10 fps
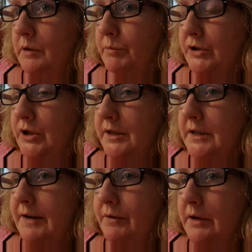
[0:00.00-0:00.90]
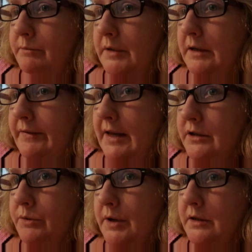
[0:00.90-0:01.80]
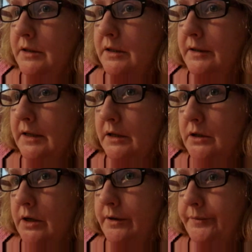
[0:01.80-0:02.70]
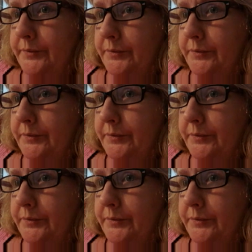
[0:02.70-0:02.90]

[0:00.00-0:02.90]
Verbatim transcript: but she has never admitted that to us. That's all.